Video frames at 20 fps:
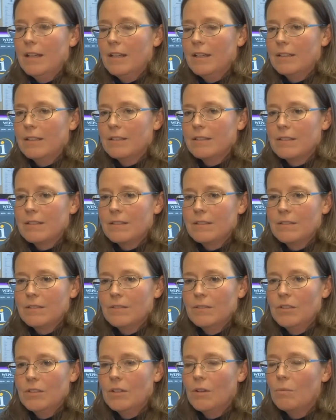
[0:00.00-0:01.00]
and
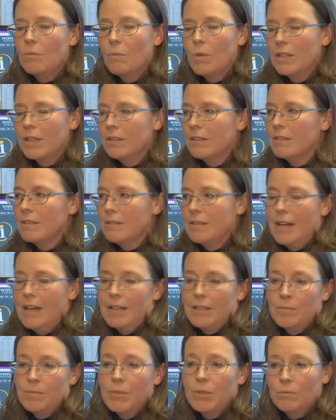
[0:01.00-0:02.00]
you know what this
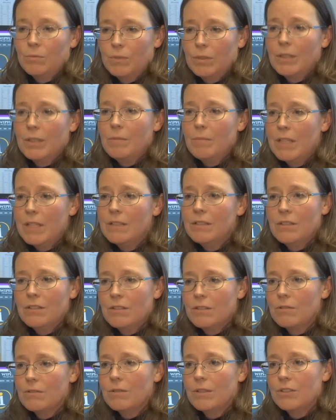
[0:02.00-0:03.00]
tax bill really means
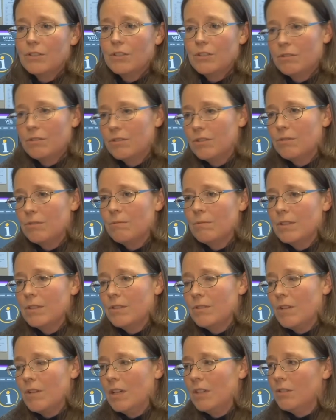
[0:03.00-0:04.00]
to you and should you
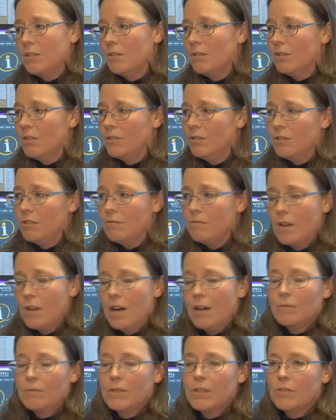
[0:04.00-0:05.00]
restructure should you
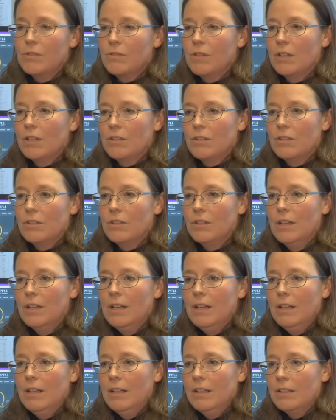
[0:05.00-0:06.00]
not restructure
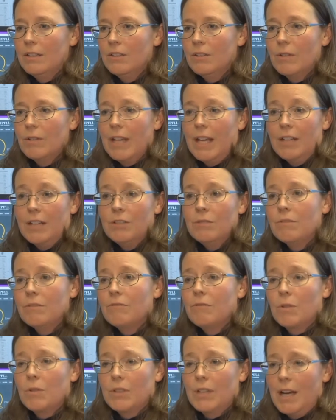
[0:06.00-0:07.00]
you know can you
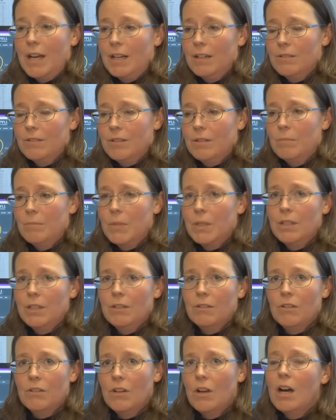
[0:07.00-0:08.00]
afford to hire
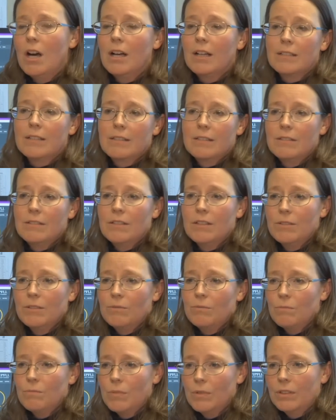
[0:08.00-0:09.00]
somebody or not
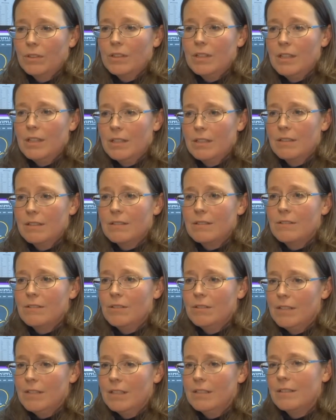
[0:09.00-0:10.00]
it really
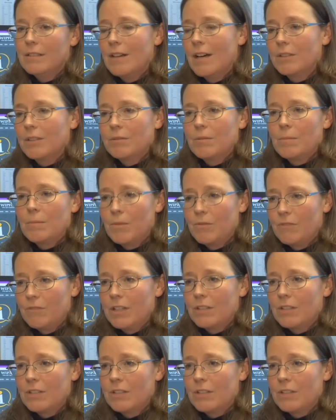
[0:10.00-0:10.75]
is you need to talk to a